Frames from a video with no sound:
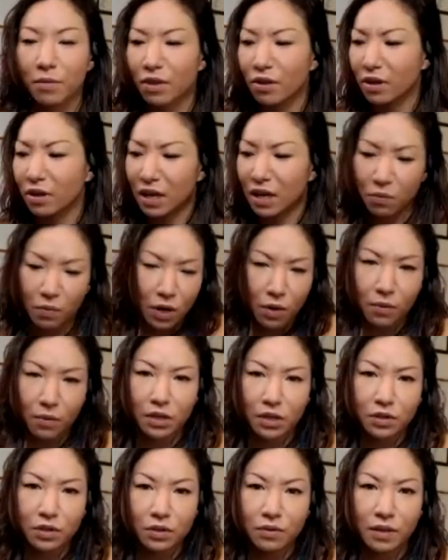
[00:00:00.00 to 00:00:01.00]
They're like, we don't want
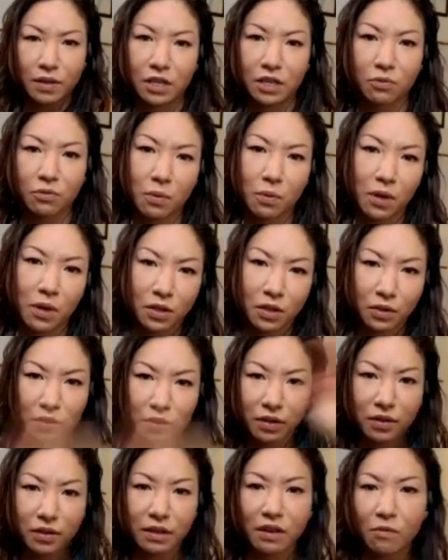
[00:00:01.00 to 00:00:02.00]
to do this. We want to do
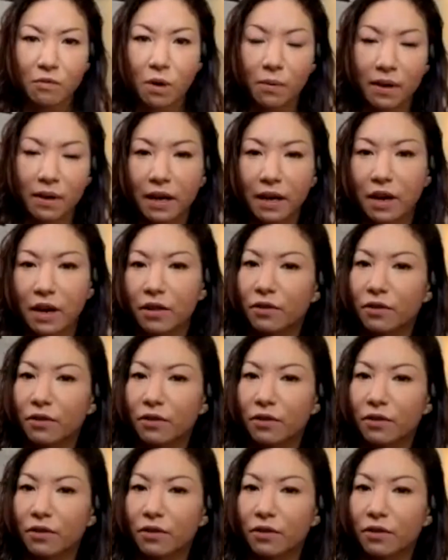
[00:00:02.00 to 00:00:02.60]
the thing where we lay on the